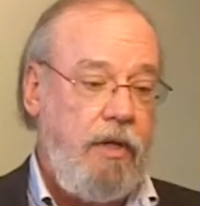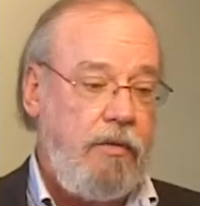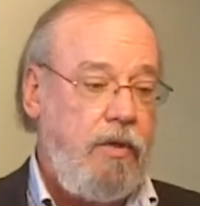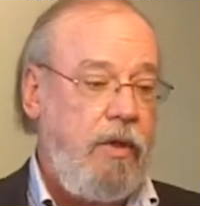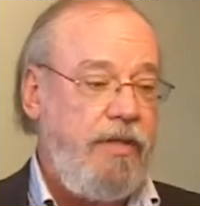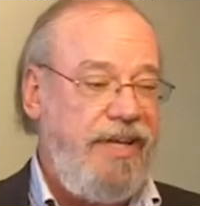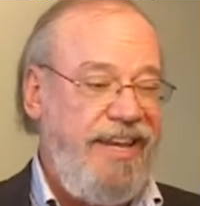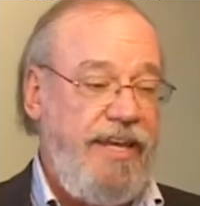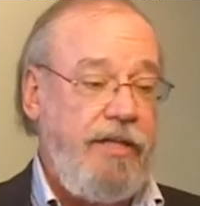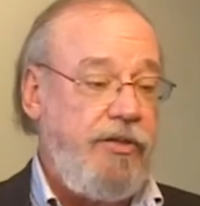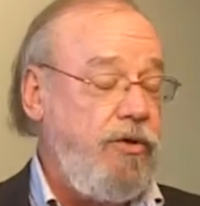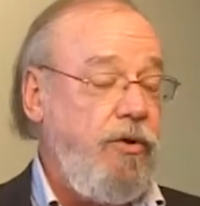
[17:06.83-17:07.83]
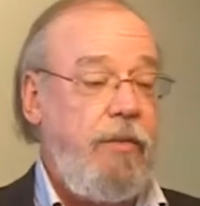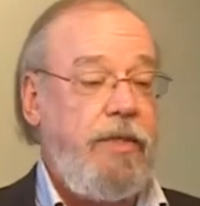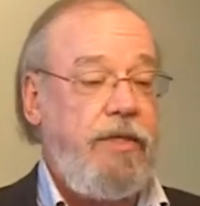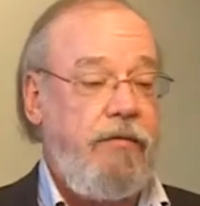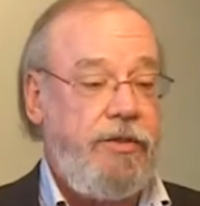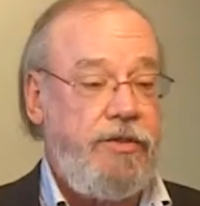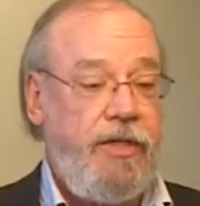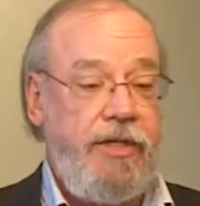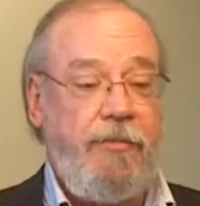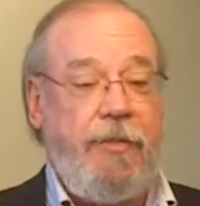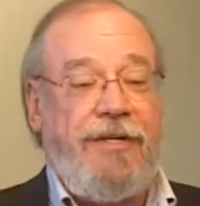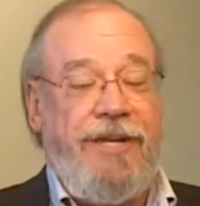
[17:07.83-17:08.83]
It's called The Edge. Nobody's ever seen
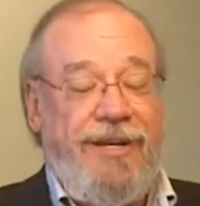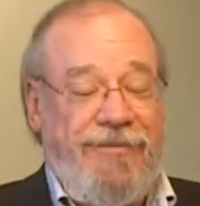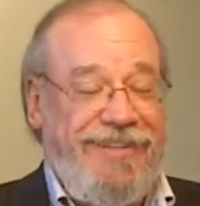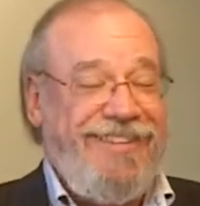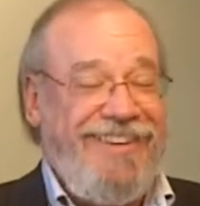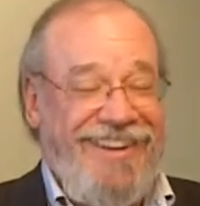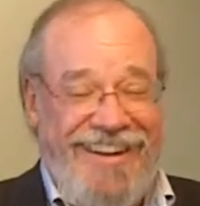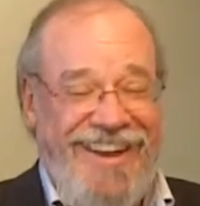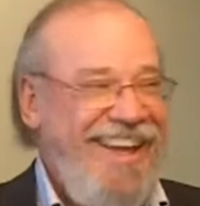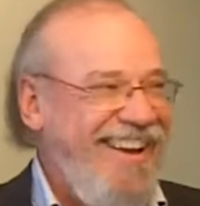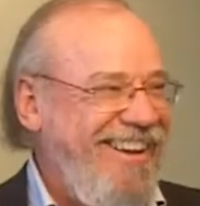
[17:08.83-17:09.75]
it but Damien and I.